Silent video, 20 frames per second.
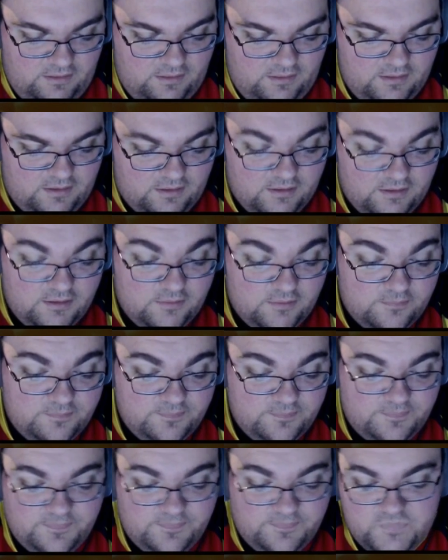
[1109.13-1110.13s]

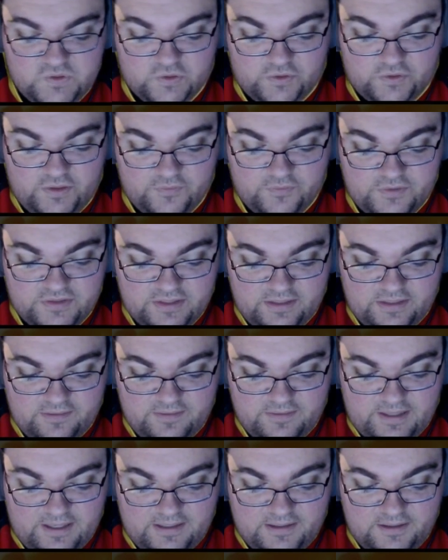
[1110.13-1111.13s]
So never sided
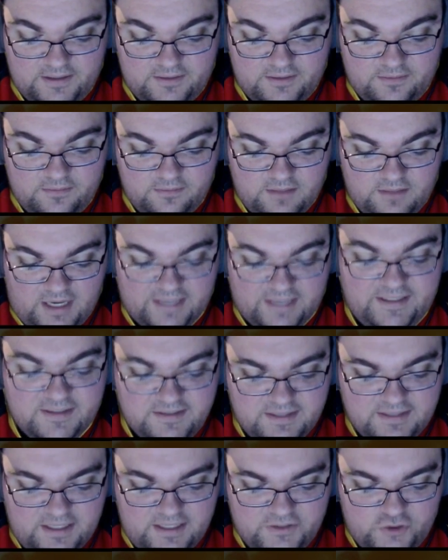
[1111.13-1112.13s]
that in. I did
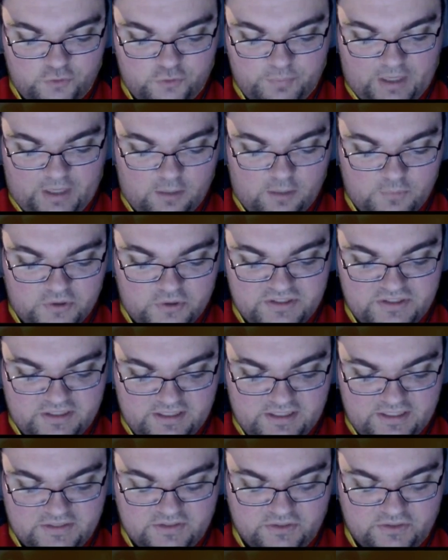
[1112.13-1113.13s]
side 2 Power Bursts in
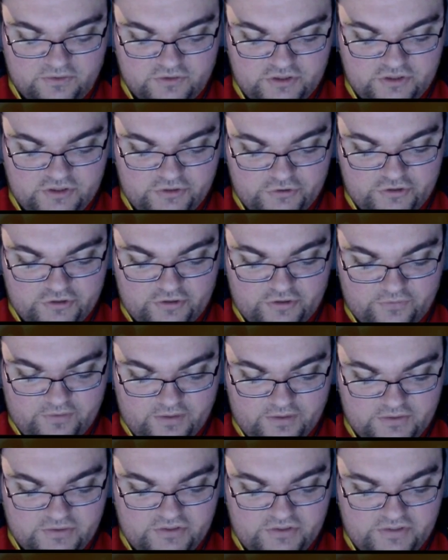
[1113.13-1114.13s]
against the Gogeta
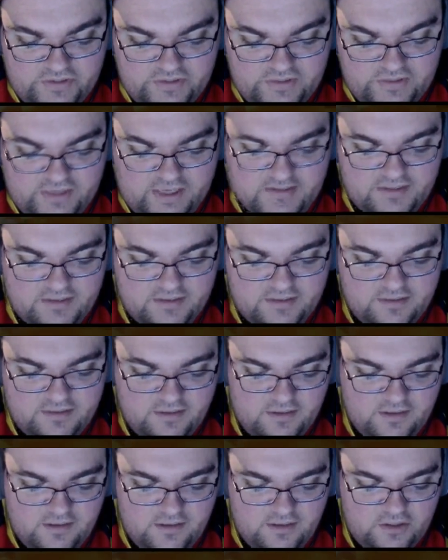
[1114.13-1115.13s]
Shenrons just in case,
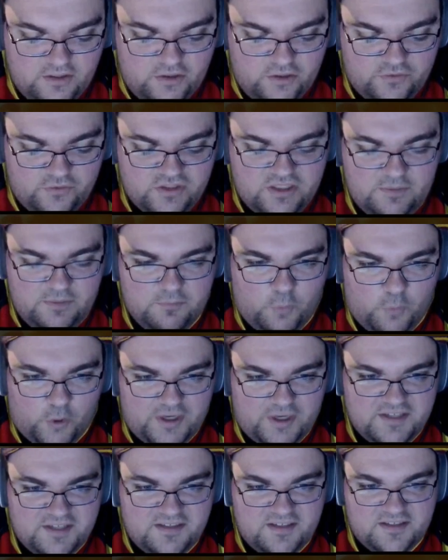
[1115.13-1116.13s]
just give me more
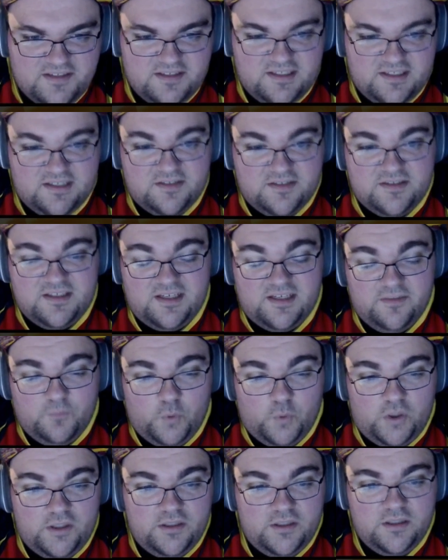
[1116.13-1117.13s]
consistency at
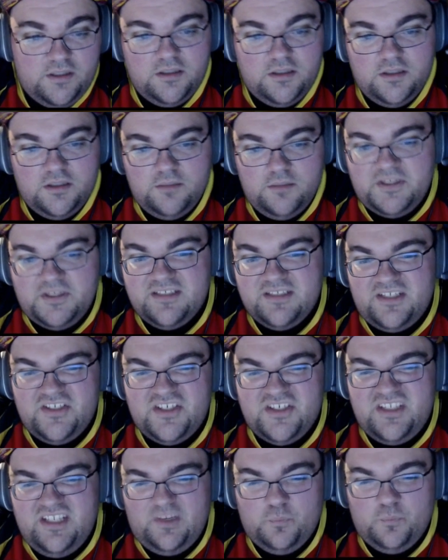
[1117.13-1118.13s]
CM1 because I just
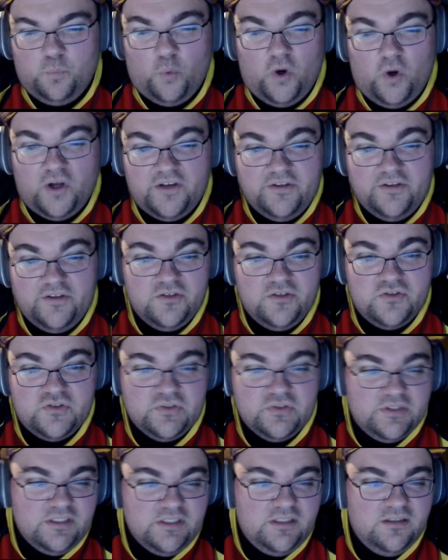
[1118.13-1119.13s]
needed 1
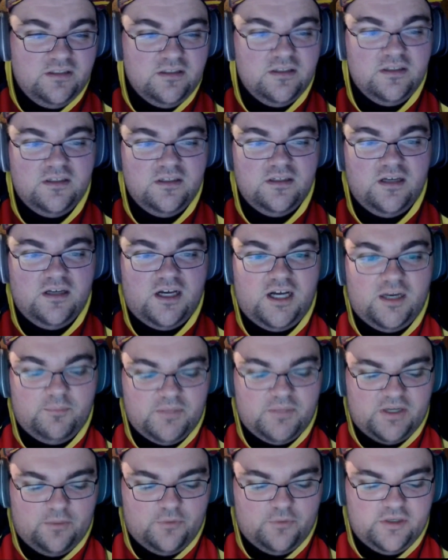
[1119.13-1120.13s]
usually. But
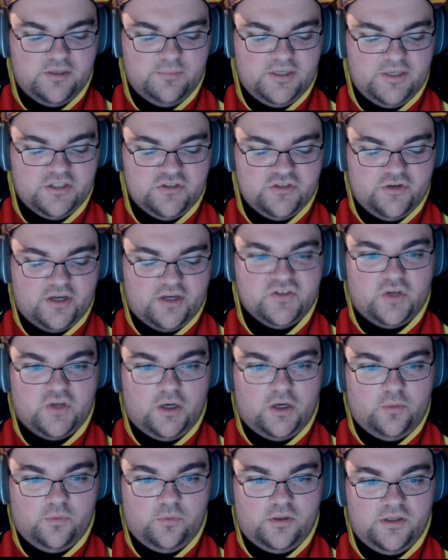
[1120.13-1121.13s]
I wanted to make sure I saw
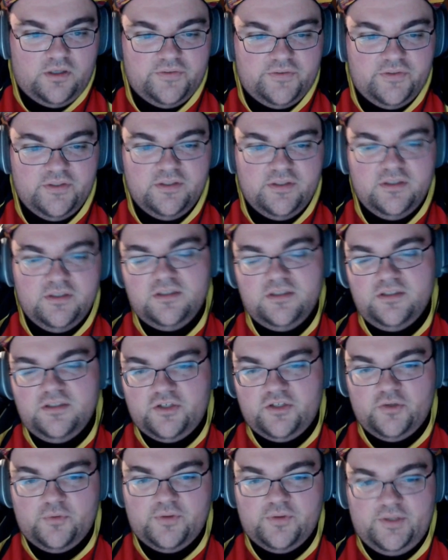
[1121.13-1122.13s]
1,
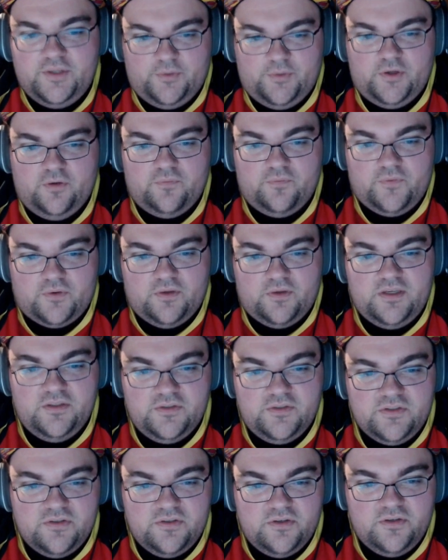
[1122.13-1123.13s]
when they were going for their kill
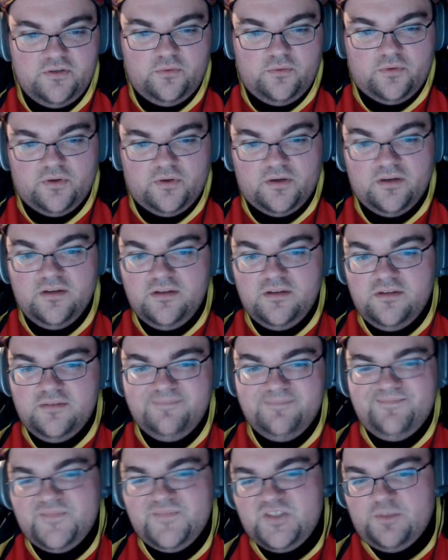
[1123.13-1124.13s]
turn or
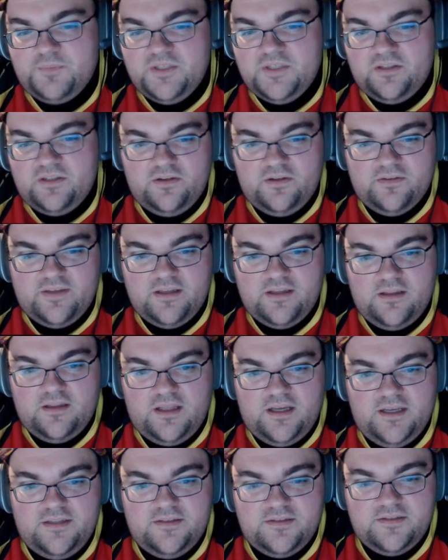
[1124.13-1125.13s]
something along that
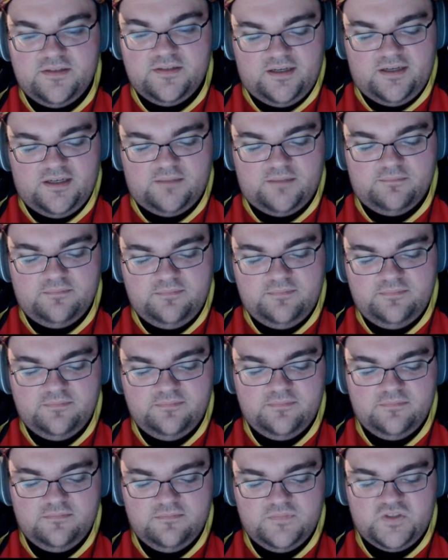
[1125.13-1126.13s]
lines.
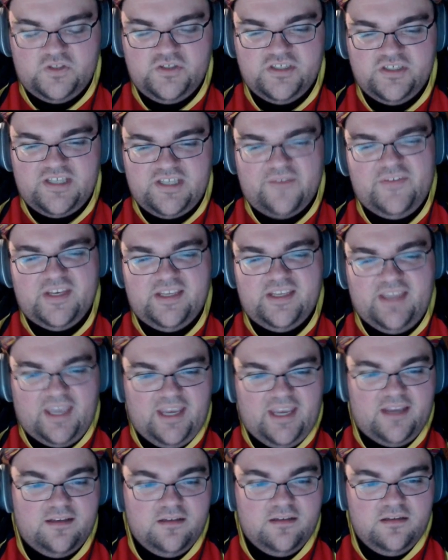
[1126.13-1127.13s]
So I just have a
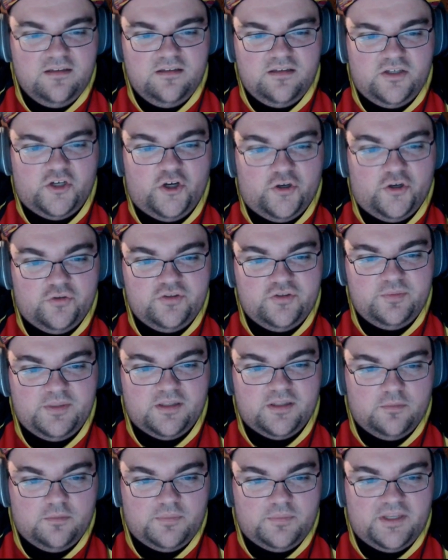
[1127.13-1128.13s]
negate, to be a
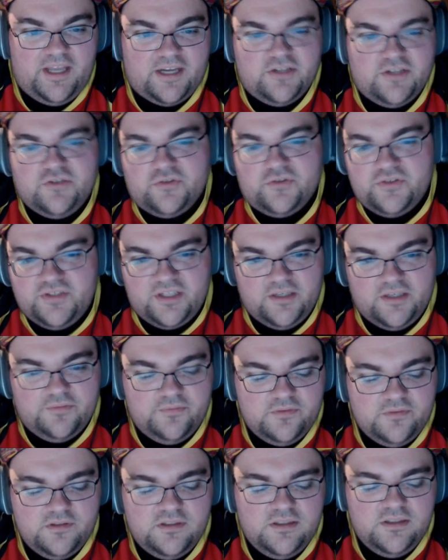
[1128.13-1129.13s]
little bit extra safe.
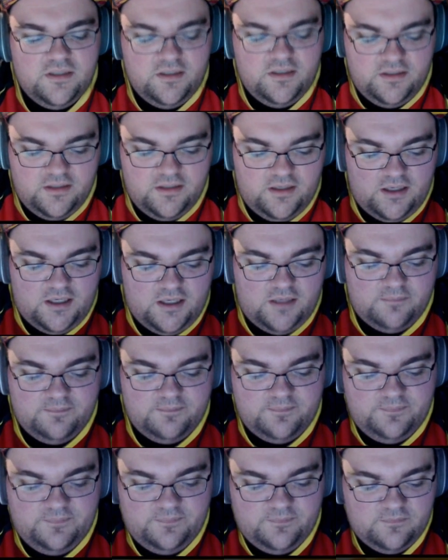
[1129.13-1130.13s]

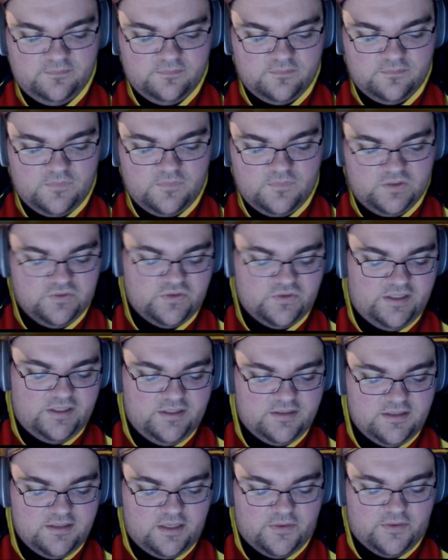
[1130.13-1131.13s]
So I
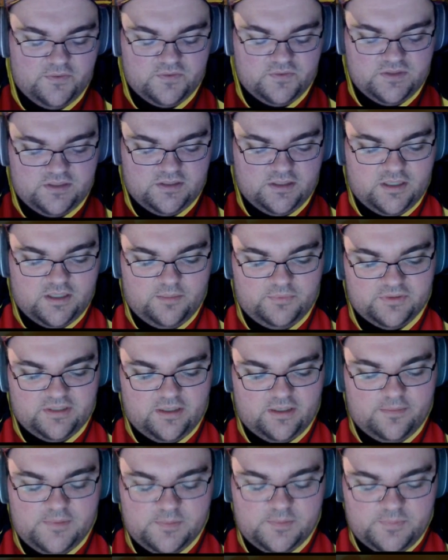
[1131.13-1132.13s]
did side those in a couple
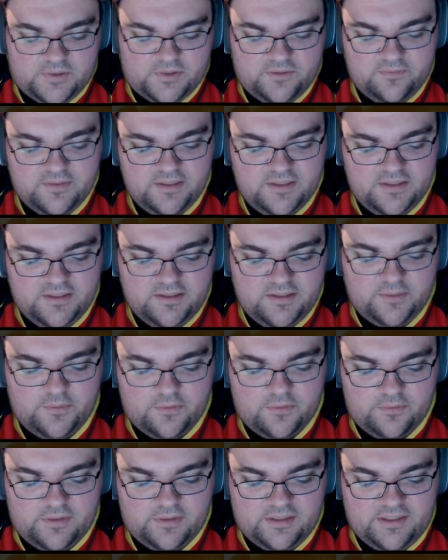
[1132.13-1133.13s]
times, but they weren't
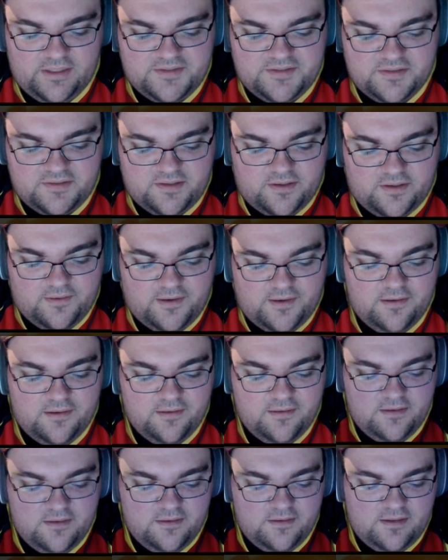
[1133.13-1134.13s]
really necessary.
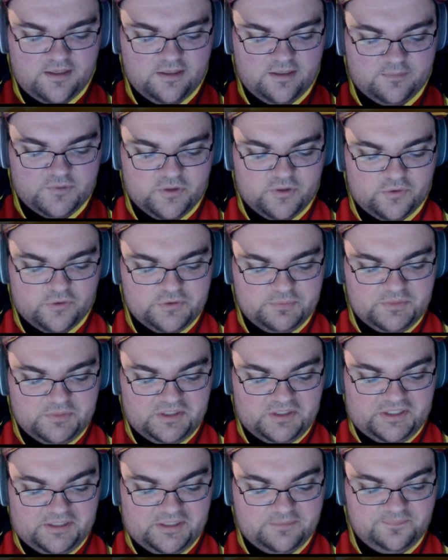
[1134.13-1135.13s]
Ended up charging them a
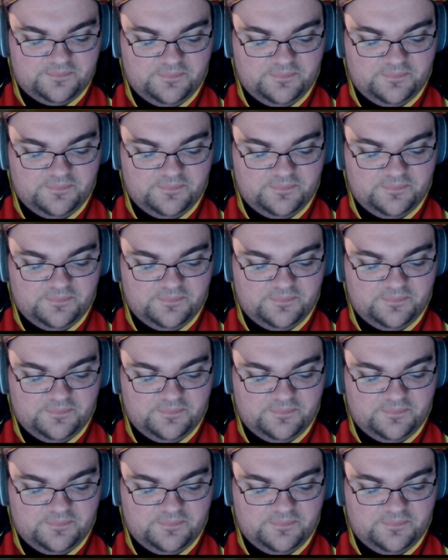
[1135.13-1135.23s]
lot.